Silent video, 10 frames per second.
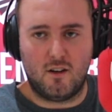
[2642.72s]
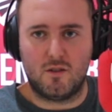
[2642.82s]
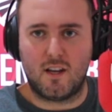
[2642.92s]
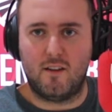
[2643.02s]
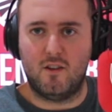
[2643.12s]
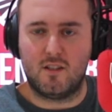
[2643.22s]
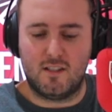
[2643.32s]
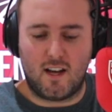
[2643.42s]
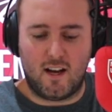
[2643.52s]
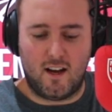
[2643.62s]
Jose
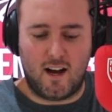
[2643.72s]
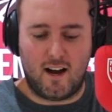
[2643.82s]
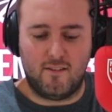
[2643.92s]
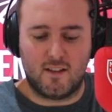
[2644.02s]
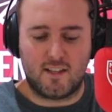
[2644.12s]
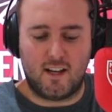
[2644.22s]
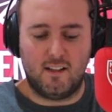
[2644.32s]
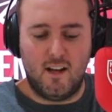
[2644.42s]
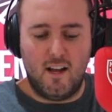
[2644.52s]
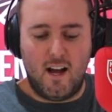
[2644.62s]
versus
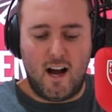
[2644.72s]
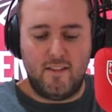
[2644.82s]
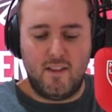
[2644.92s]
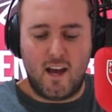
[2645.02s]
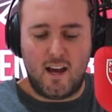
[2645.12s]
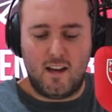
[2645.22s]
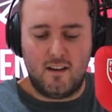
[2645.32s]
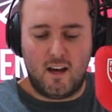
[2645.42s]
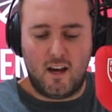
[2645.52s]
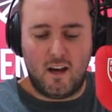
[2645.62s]
RSL, and
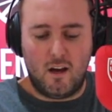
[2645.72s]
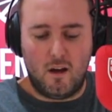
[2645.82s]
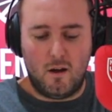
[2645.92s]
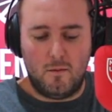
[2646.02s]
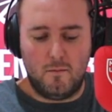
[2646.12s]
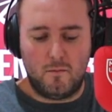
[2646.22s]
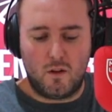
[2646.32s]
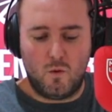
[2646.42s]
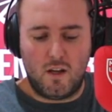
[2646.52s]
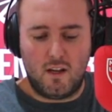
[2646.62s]

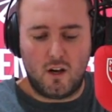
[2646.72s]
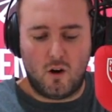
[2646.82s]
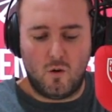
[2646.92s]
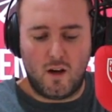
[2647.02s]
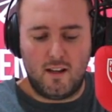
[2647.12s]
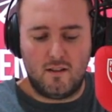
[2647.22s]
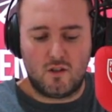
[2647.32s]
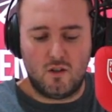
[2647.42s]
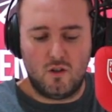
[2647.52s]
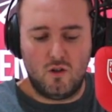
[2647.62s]
then we go
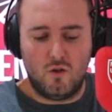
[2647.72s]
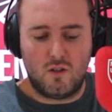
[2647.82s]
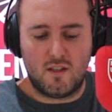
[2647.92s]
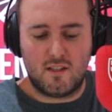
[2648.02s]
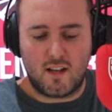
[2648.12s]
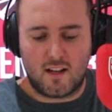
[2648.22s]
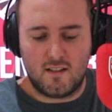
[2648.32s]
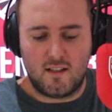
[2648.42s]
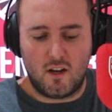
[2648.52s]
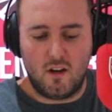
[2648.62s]
into
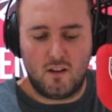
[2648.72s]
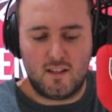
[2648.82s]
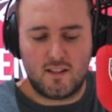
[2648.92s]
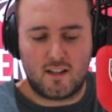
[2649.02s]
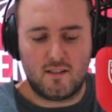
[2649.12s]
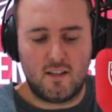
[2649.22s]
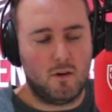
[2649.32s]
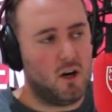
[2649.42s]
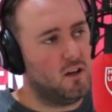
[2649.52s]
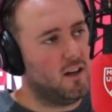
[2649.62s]
early Saturday
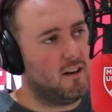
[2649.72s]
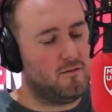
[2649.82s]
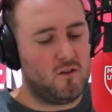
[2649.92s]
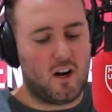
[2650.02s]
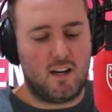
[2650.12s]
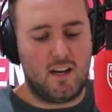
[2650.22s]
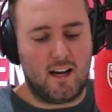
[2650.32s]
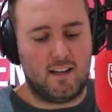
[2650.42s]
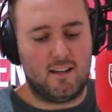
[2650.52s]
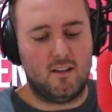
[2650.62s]
morning, Friday
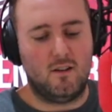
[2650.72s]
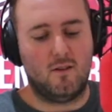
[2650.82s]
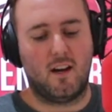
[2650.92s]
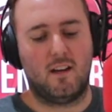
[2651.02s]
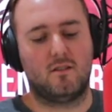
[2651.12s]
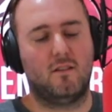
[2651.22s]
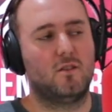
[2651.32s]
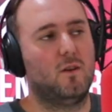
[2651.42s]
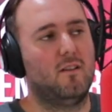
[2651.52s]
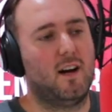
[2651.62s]
night in the UK. So
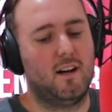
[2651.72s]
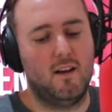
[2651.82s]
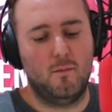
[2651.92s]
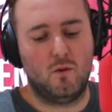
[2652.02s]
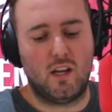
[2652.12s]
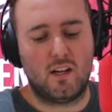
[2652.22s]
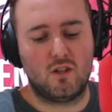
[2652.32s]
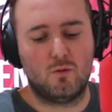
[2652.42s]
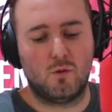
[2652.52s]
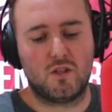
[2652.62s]
that's where our
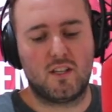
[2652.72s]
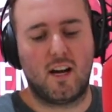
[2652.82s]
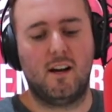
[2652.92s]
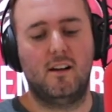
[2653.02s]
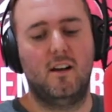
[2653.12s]
predictions will start.